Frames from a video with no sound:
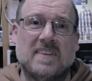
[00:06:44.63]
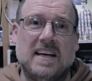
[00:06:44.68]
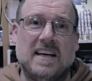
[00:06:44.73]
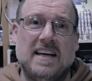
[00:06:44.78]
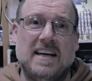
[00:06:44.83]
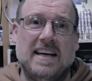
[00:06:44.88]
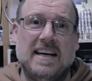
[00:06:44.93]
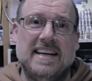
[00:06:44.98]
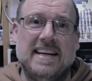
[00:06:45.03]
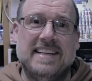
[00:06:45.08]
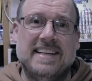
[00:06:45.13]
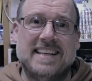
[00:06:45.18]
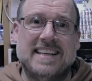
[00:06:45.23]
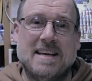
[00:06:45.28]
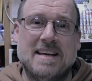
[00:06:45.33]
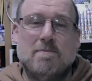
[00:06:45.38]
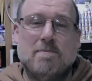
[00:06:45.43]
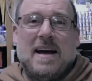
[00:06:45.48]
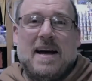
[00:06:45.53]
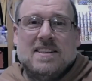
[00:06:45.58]
Uh,
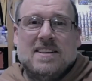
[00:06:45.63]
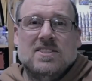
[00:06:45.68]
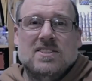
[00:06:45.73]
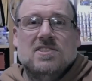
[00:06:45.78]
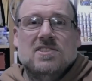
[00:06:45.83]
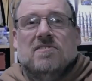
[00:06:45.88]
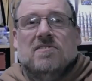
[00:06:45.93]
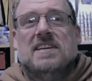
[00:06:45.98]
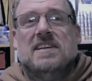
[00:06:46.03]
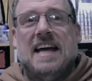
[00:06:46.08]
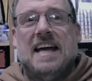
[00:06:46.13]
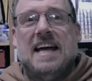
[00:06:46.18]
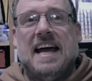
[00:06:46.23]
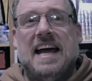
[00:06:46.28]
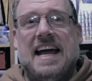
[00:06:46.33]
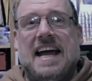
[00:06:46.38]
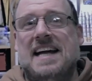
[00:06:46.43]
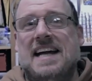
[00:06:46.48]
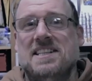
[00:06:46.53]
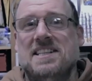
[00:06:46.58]
their batons are in
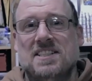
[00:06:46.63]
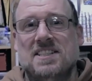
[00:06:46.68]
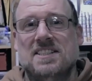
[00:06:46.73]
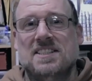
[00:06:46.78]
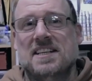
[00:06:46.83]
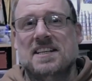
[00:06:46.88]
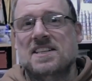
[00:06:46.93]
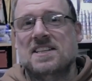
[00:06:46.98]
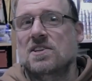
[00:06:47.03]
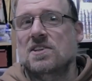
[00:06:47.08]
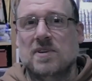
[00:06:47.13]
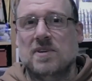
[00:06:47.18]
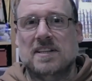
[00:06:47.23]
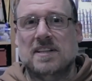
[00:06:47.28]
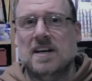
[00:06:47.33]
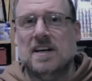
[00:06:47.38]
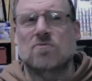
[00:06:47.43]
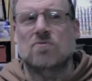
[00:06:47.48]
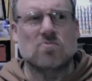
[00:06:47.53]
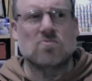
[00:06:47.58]
hand. They're doing
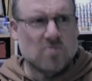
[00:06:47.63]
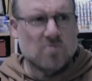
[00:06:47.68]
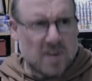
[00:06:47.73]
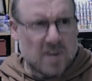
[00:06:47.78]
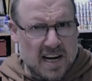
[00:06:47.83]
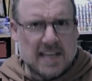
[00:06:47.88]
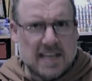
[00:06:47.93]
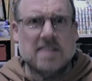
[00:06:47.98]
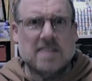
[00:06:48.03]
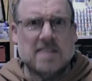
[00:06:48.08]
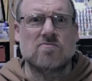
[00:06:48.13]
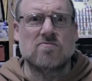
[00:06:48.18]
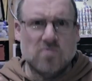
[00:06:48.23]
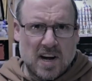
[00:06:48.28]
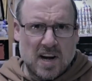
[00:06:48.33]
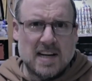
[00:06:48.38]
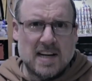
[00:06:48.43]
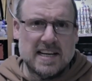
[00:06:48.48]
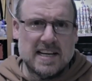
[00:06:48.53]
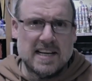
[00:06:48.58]
the whole really,
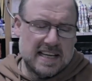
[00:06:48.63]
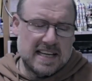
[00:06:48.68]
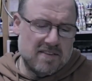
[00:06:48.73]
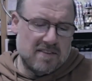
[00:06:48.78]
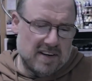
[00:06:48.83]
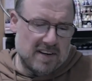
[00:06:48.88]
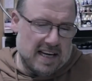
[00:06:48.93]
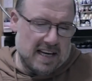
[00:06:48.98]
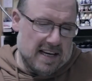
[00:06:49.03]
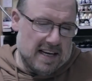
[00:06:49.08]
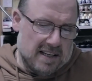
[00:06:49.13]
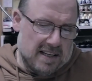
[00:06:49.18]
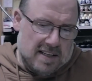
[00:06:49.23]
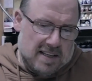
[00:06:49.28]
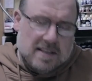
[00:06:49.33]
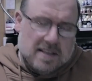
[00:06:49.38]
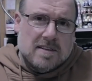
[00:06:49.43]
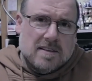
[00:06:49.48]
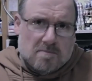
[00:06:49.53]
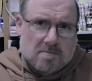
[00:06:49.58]
really giving it
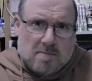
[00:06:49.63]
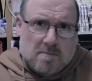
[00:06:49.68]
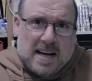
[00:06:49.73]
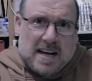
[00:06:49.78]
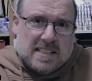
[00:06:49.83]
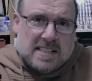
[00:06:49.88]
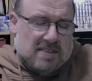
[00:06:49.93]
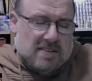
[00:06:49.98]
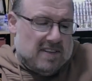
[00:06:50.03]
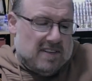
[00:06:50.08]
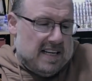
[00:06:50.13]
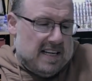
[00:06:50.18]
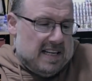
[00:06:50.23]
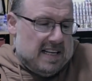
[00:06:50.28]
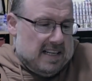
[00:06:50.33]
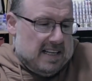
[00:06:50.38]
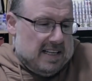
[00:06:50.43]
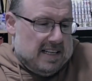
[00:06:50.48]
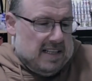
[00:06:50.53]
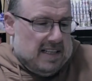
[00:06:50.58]
massively.
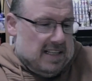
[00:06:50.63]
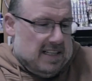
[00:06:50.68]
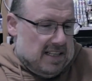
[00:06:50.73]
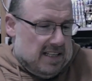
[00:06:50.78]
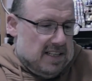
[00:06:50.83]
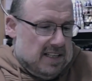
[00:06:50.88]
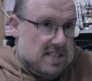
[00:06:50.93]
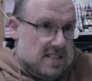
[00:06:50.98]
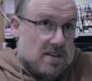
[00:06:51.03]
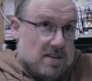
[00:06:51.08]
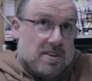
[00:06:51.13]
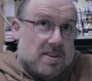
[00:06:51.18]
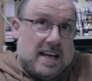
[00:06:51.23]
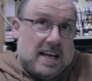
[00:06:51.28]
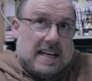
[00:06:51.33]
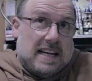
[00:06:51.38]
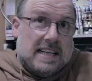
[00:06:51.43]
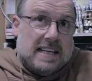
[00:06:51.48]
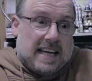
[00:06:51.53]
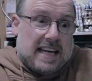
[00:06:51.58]
Uh, so
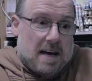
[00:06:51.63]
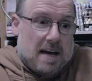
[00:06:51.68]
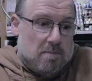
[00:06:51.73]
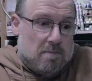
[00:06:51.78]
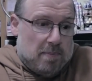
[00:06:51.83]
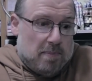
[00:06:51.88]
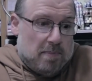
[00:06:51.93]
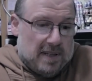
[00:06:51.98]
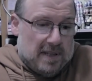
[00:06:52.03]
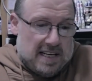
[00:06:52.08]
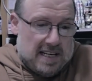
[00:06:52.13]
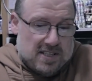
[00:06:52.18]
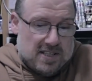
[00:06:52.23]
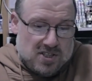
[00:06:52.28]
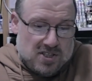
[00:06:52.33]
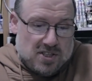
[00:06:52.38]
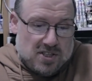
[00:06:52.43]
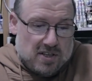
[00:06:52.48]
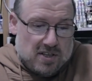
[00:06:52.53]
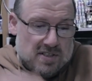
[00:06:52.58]
they're going to get a
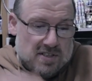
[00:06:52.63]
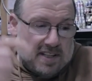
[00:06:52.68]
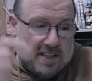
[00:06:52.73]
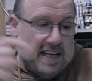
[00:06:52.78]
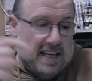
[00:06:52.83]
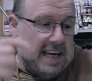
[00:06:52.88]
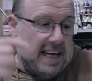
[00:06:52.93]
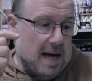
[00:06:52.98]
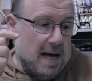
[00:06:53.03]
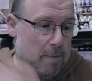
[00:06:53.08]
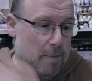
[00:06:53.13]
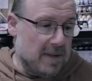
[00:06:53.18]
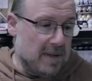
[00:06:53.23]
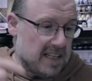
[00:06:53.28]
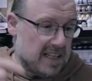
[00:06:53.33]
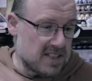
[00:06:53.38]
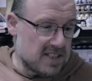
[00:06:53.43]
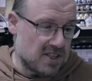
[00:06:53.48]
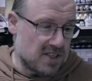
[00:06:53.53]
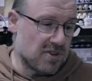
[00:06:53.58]
plus two. So they get a
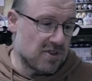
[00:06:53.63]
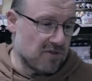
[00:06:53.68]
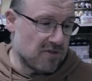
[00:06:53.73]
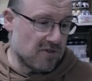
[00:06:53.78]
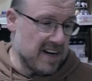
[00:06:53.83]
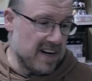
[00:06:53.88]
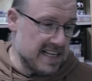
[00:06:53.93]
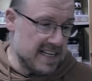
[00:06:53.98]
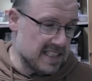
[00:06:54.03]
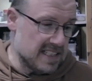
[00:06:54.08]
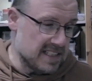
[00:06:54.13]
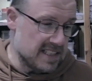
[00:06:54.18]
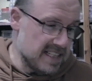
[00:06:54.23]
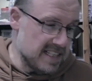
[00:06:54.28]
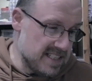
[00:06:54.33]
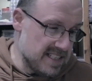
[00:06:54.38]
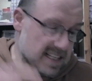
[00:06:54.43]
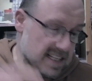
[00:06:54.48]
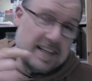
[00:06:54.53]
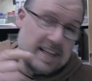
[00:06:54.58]
plus three to
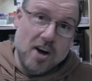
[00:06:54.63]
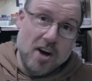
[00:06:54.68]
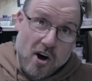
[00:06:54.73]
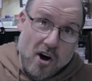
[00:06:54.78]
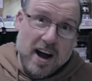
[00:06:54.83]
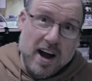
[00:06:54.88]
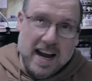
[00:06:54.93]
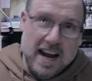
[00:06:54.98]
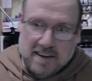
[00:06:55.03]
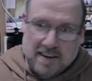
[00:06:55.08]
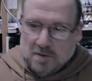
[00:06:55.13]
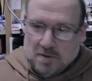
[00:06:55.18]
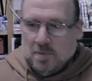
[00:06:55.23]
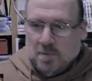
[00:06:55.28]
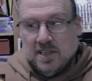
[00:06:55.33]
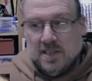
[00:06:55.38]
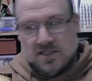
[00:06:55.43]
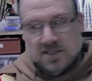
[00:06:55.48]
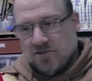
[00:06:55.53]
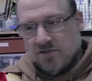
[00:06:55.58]
this, and I have a
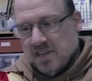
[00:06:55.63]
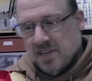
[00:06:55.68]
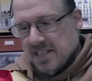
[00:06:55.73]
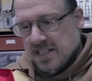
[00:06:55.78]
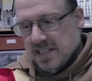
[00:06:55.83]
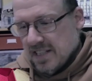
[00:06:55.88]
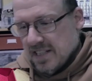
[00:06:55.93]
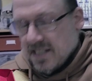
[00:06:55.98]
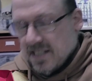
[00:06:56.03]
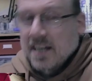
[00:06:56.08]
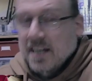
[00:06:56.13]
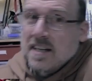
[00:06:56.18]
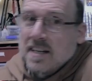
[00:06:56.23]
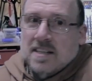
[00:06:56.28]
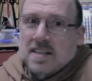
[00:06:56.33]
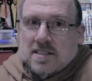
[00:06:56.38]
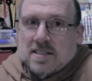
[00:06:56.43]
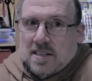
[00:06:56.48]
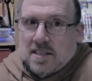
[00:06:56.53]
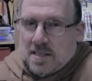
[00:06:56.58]
plus three to this.
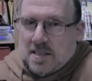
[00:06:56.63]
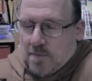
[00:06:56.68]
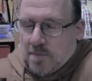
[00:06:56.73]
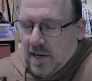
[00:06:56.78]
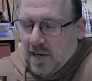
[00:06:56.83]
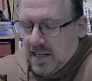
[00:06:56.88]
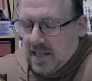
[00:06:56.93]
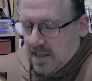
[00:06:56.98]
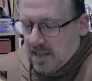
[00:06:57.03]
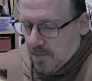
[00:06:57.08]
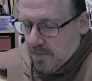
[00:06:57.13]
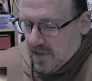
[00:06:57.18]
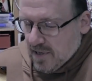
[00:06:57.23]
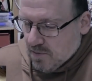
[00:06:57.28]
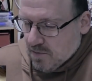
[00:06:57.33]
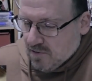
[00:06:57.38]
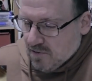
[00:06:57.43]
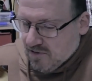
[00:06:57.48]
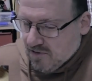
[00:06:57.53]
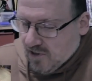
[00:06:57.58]
So this might end up
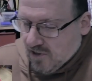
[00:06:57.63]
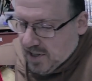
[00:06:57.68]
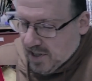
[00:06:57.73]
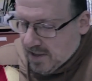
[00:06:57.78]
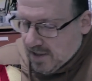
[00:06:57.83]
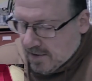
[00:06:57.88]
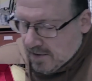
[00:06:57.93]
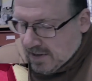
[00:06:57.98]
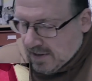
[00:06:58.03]
into a fight.